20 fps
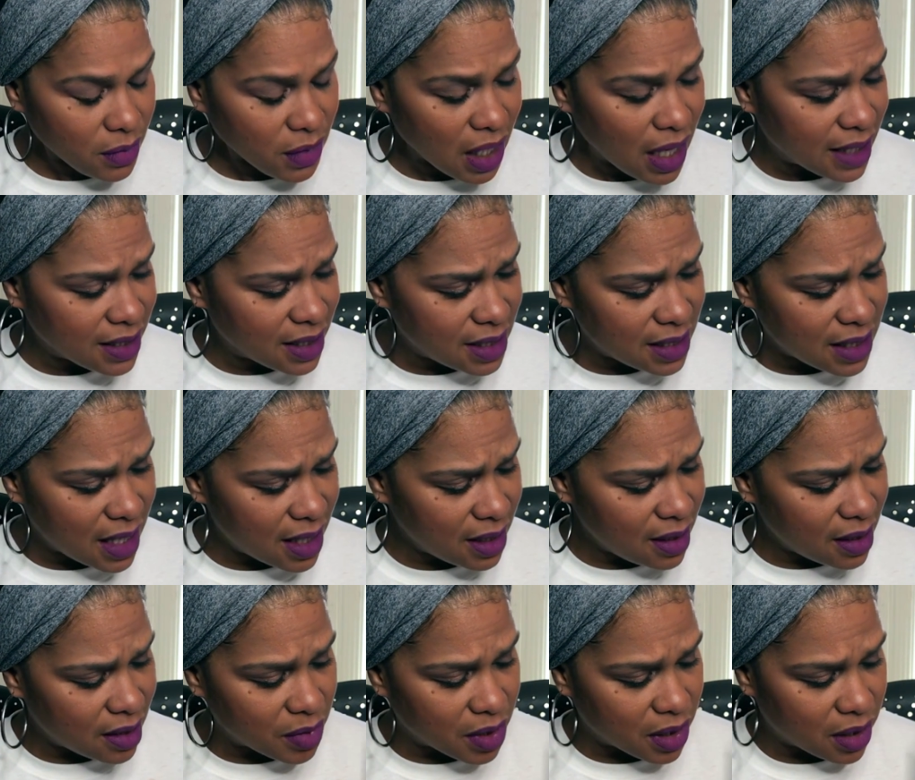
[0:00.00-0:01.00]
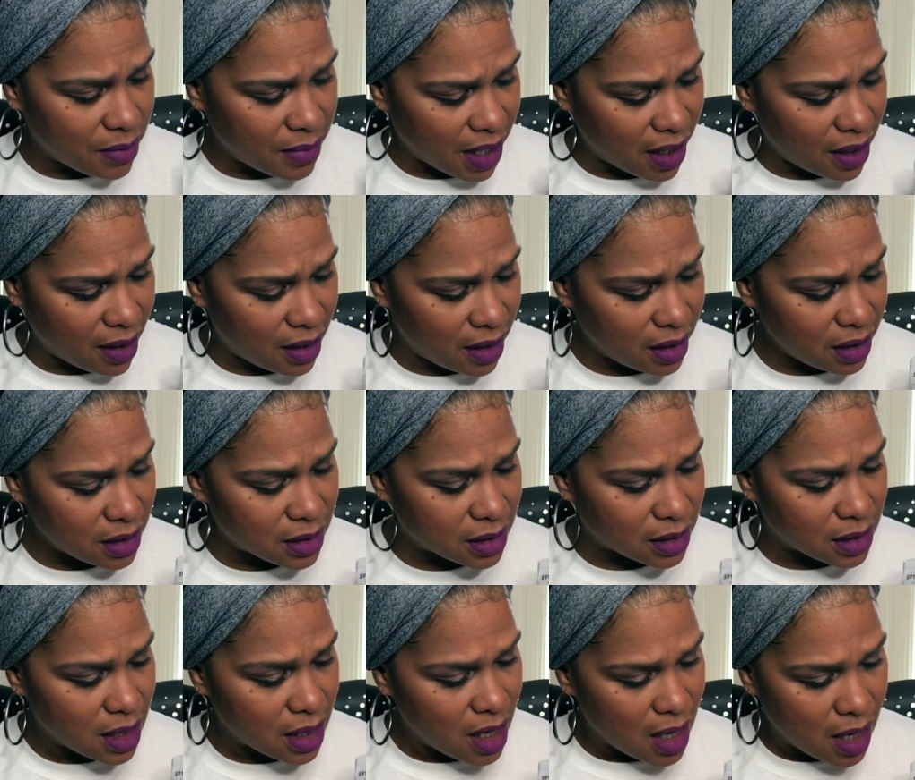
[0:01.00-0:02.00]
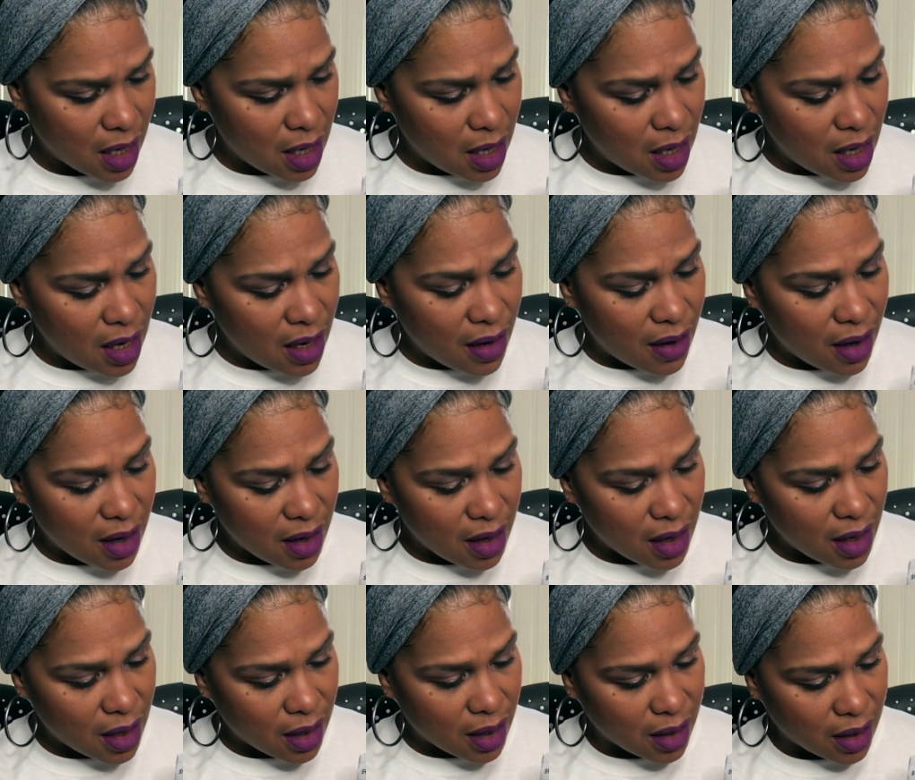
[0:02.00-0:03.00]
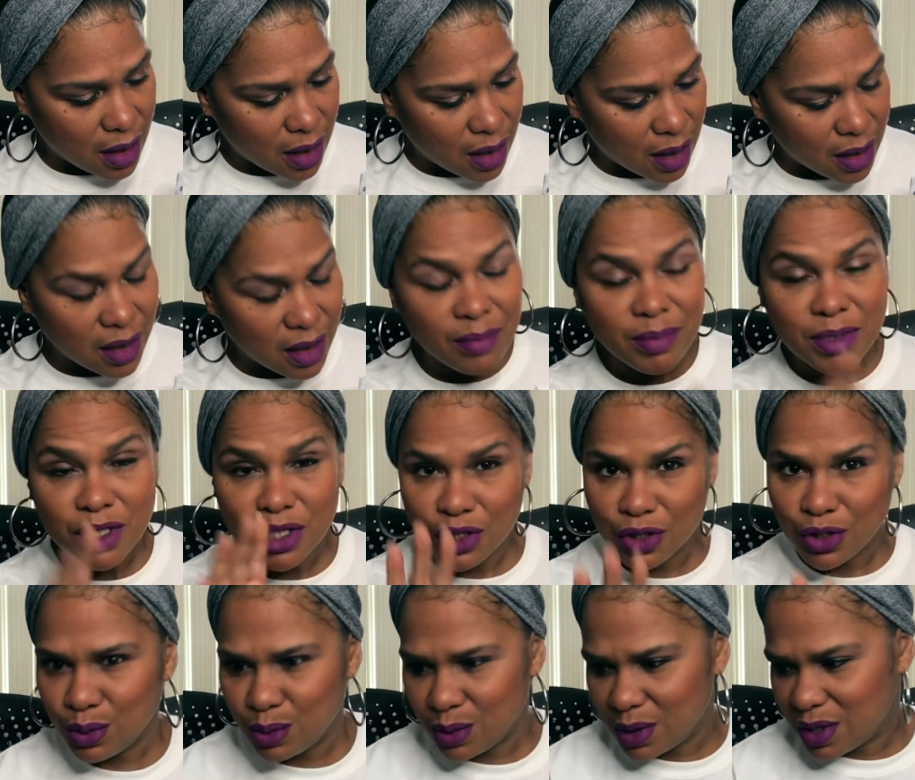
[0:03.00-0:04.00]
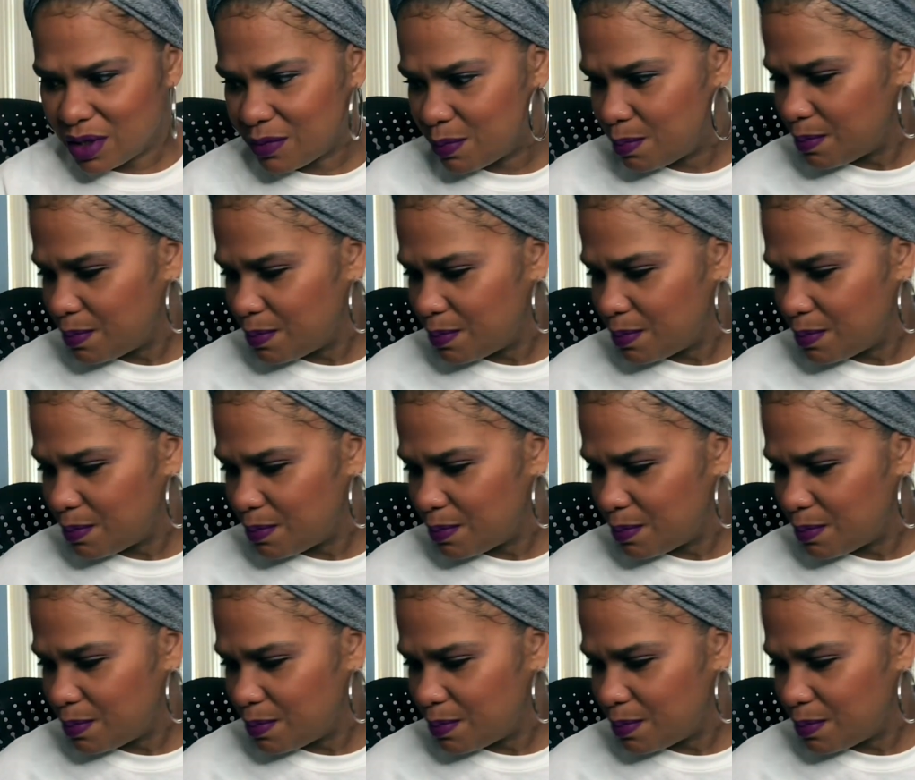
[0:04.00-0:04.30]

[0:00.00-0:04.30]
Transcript: I decided that I'm gonna make this. Uh, let me show you the